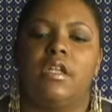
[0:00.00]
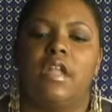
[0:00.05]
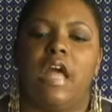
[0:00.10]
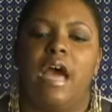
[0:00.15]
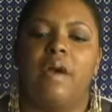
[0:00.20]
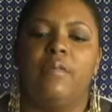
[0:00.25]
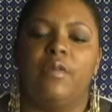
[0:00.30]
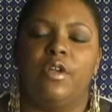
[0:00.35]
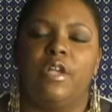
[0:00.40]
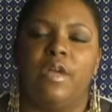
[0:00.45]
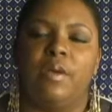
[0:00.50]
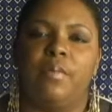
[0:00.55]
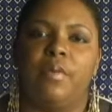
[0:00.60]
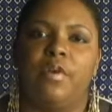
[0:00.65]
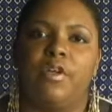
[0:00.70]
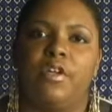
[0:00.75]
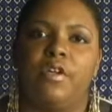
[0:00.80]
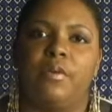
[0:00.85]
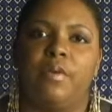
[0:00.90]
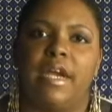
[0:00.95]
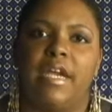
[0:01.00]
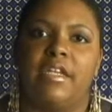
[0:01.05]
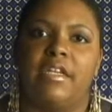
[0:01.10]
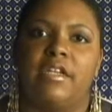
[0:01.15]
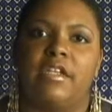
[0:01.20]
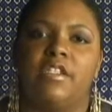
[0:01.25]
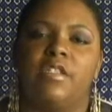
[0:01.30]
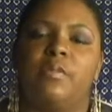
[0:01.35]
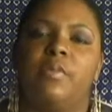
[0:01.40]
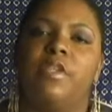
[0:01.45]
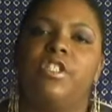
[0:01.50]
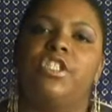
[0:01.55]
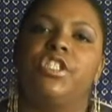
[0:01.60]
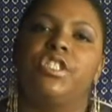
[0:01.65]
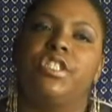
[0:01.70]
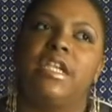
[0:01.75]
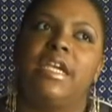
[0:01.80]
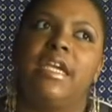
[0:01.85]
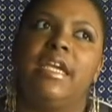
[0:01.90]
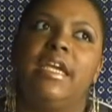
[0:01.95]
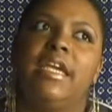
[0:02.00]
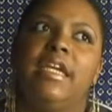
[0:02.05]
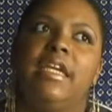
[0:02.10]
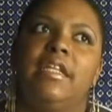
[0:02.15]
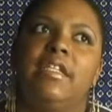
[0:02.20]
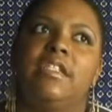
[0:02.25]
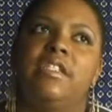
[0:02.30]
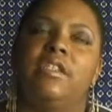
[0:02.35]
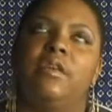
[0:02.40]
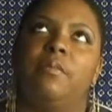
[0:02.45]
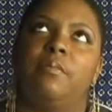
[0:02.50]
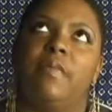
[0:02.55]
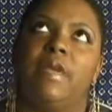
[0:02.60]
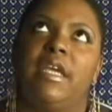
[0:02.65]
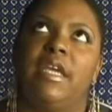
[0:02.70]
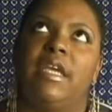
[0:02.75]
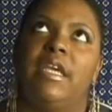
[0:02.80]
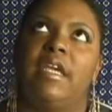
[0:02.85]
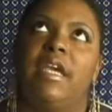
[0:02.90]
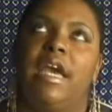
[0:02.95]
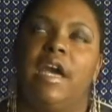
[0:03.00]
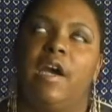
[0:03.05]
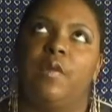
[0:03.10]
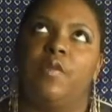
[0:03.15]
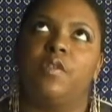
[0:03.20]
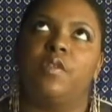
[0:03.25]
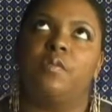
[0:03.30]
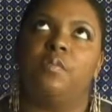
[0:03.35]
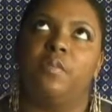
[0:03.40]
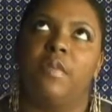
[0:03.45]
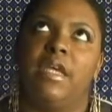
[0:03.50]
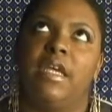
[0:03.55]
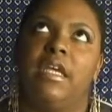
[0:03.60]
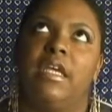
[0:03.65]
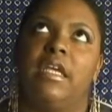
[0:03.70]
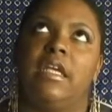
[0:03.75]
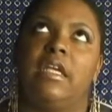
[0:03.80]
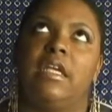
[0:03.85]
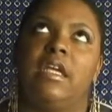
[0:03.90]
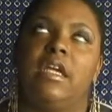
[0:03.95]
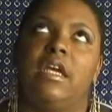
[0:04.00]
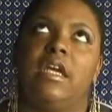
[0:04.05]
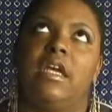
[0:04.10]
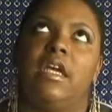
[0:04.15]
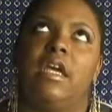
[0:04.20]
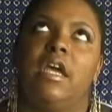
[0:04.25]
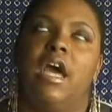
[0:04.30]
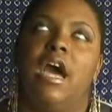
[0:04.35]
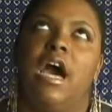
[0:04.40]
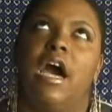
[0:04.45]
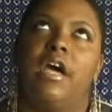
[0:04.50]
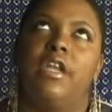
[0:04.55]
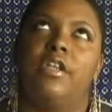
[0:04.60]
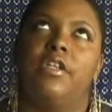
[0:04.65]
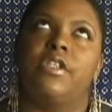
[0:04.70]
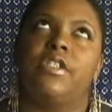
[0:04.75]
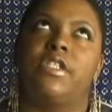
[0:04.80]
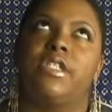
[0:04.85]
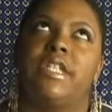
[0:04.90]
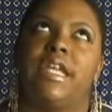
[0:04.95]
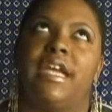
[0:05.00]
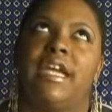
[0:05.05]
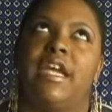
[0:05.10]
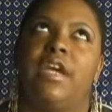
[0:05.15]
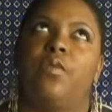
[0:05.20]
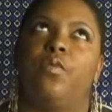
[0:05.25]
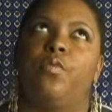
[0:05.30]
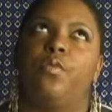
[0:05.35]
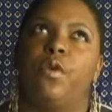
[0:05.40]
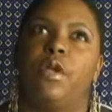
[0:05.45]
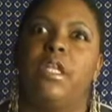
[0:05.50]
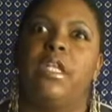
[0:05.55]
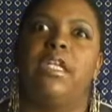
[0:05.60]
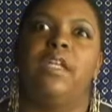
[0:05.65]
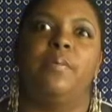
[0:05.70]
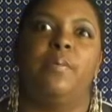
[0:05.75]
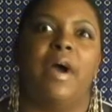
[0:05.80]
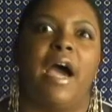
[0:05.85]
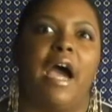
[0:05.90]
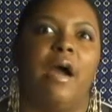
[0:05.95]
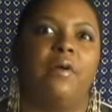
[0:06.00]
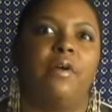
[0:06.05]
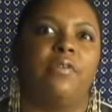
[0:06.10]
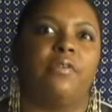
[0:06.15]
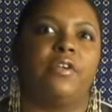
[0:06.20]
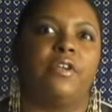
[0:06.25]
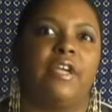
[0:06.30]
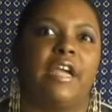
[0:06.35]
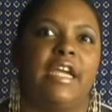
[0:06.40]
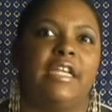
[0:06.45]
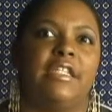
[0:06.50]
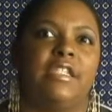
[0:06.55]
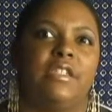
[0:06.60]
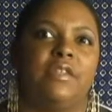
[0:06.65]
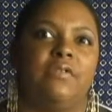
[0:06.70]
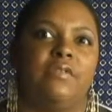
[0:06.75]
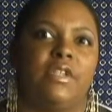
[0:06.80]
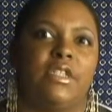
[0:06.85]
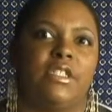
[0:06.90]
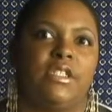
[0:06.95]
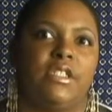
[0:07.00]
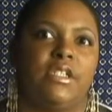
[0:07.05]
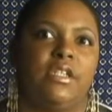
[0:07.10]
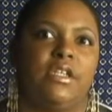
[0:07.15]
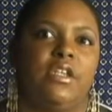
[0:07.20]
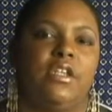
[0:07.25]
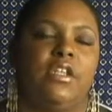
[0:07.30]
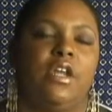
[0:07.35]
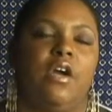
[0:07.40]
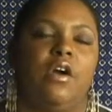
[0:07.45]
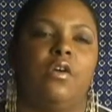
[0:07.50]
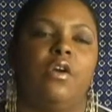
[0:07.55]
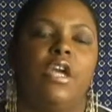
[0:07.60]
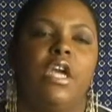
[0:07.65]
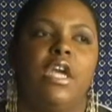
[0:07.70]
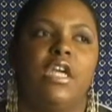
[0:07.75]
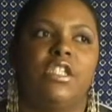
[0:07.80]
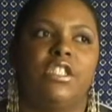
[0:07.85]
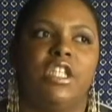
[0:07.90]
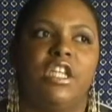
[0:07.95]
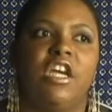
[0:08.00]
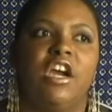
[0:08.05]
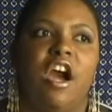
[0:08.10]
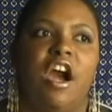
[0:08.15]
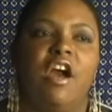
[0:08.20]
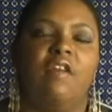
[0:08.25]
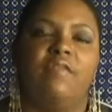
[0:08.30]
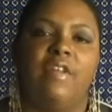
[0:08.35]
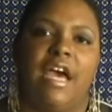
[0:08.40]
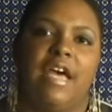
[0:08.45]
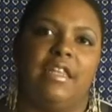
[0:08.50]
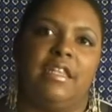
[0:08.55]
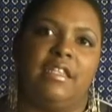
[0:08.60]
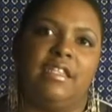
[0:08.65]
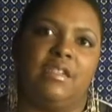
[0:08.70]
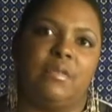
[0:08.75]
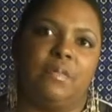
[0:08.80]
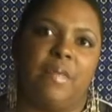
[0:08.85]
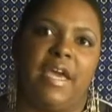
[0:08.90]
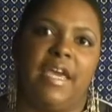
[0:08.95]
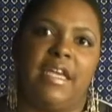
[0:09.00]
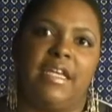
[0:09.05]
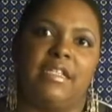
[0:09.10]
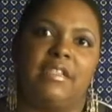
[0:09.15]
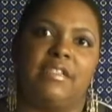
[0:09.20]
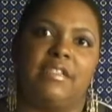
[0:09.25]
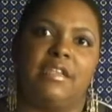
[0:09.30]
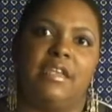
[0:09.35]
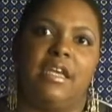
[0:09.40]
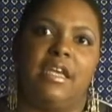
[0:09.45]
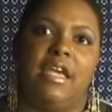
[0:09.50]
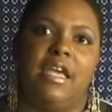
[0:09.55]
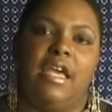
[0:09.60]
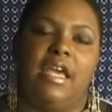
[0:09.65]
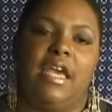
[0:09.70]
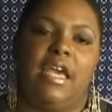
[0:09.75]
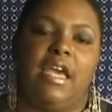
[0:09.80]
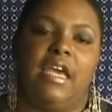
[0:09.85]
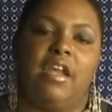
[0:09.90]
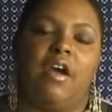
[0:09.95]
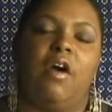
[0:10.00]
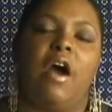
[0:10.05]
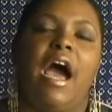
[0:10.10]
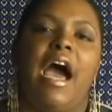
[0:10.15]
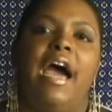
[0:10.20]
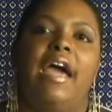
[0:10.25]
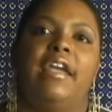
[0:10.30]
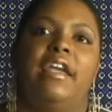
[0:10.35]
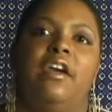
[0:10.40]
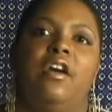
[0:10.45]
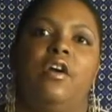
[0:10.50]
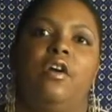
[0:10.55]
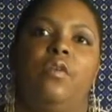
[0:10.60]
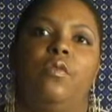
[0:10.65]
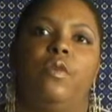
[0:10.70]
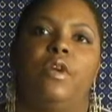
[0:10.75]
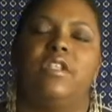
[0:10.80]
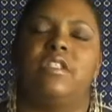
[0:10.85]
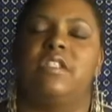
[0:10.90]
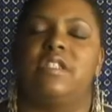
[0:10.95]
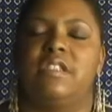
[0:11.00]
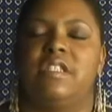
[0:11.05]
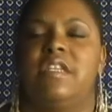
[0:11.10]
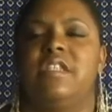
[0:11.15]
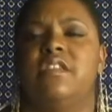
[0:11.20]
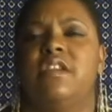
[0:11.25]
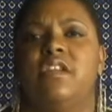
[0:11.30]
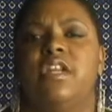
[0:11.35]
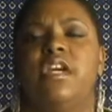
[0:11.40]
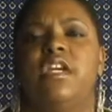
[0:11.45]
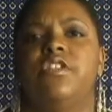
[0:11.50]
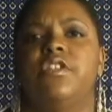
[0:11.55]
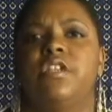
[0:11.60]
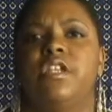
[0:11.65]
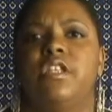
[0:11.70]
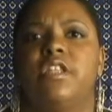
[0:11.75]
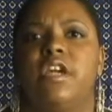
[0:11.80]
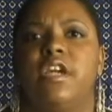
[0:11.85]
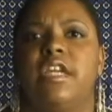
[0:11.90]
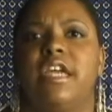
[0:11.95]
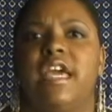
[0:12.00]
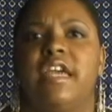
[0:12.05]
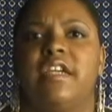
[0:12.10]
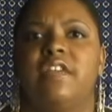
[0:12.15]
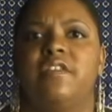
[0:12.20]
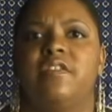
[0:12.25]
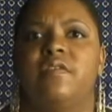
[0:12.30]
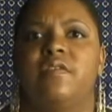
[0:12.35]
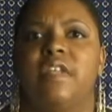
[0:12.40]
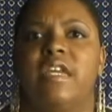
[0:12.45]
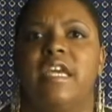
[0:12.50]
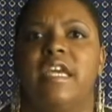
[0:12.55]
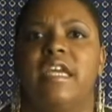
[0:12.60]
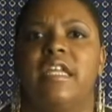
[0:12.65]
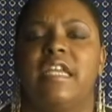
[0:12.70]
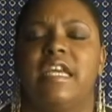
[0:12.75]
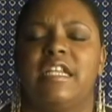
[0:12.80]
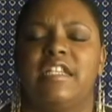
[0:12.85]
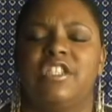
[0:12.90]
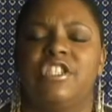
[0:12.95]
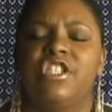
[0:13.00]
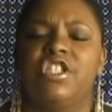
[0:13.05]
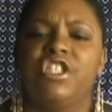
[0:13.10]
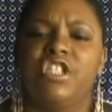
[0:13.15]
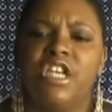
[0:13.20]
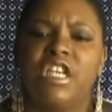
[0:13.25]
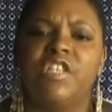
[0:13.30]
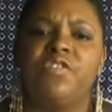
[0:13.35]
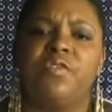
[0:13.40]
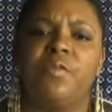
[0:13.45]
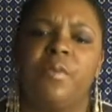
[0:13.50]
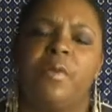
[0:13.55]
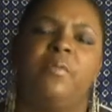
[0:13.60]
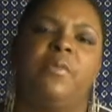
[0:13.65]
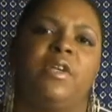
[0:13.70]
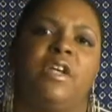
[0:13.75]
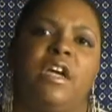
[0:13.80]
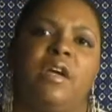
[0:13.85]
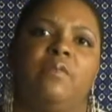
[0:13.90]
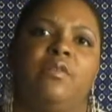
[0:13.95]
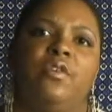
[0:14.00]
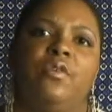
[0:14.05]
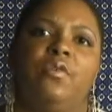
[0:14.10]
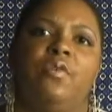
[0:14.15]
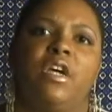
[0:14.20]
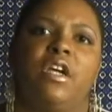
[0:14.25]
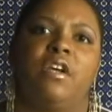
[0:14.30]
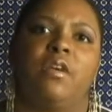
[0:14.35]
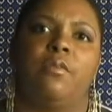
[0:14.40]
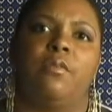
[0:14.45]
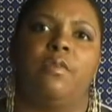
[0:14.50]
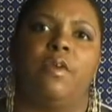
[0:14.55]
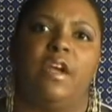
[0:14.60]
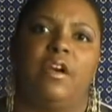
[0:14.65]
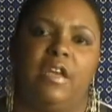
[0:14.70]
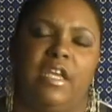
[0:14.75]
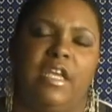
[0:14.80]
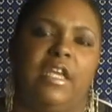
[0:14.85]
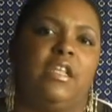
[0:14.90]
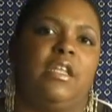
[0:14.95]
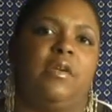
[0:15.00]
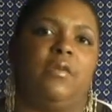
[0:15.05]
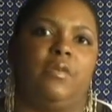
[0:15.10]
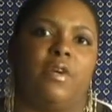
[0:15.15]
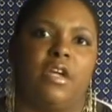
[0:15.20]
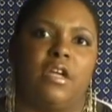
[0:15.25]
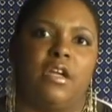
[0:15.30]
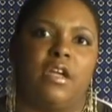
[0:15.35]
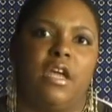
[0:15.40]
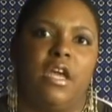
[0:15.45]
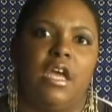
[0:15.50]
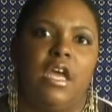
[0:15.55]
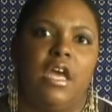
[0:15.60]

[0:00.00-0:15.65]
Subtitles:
I'm on their board of directors, but she, to me, helps me understand really the power of creation and vision. You know, she carved out this space in Ohio where it sits on 130 acres of land that's just for people to come do work on healing work.